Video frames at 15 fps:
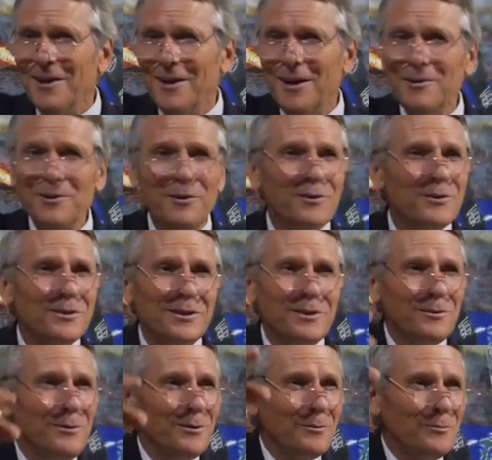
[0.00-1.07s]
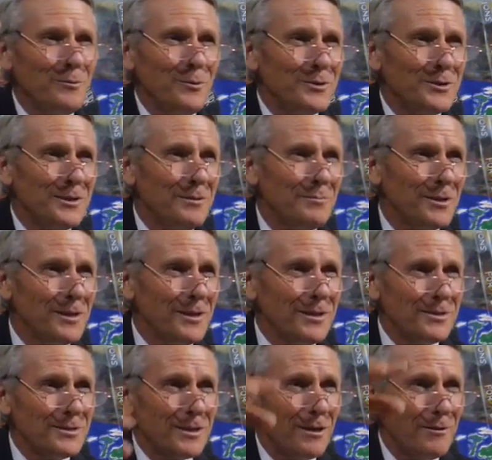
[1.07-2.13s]
Now you can see all the wars in the Middle
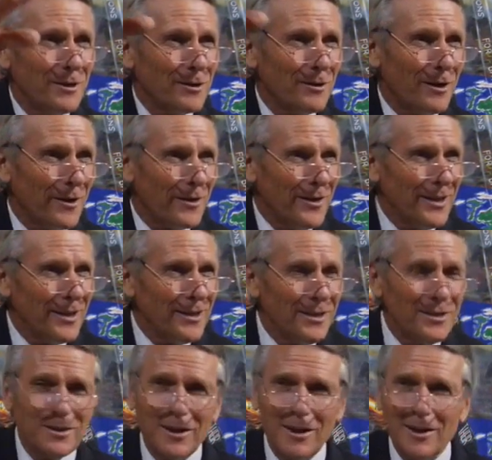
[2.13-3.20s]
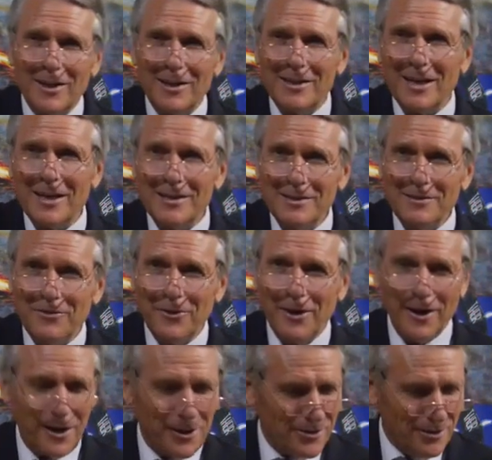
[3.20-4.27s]
East going on. It's
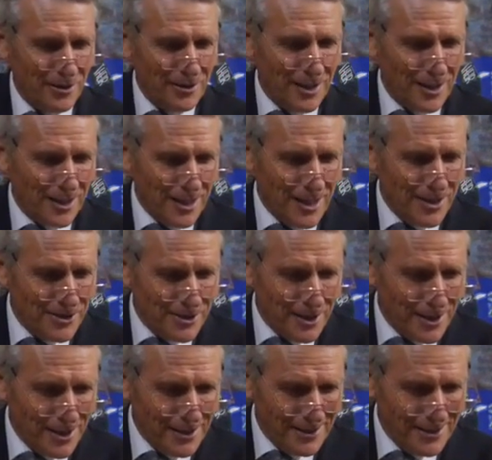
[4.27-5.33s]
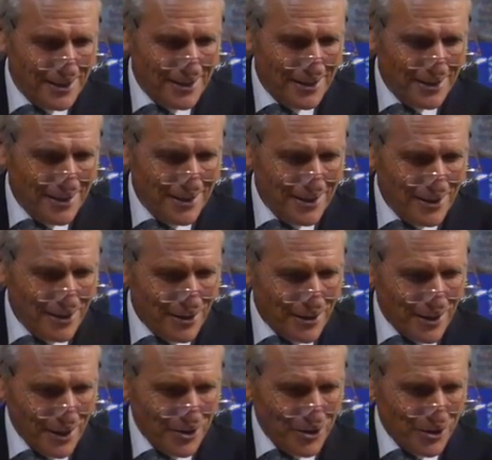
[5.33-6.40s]
intensifying. It's not getting easier.
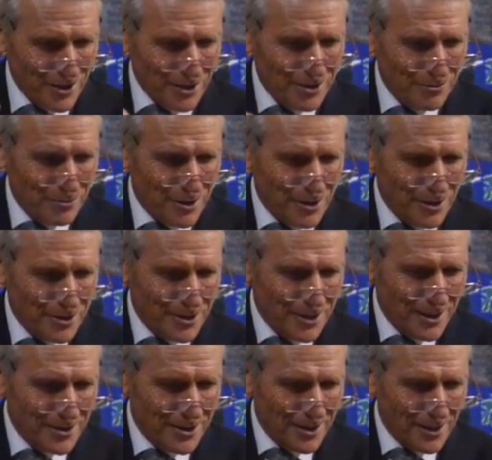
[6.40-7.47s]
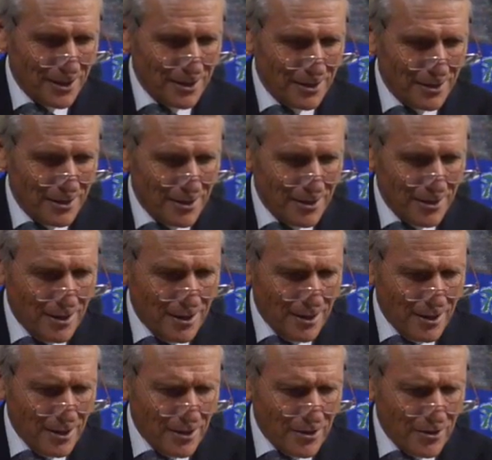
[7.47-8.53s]
That's just what it says here.
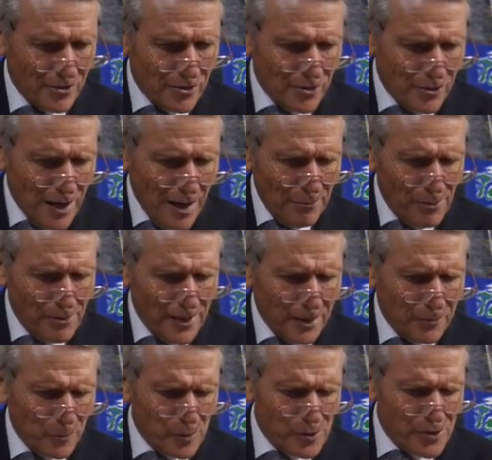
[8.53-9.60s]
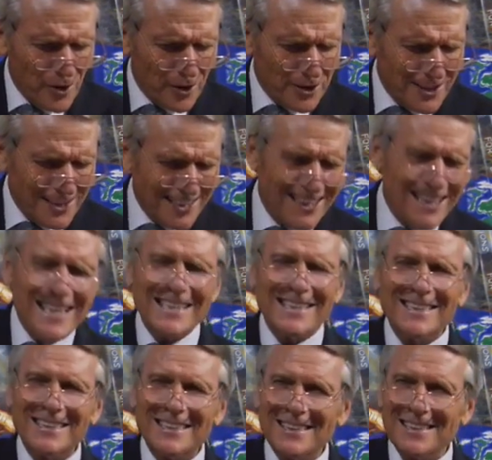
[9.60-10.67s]
Trouble that will not
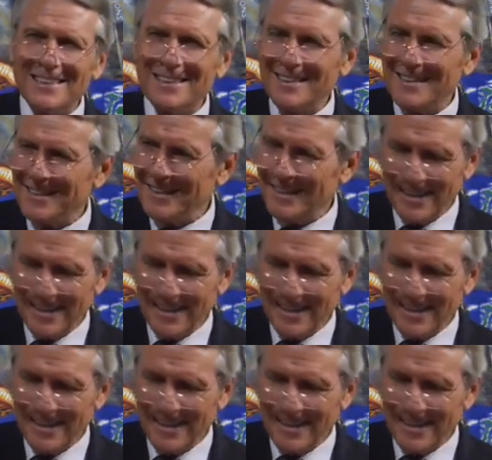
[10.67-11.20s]
cease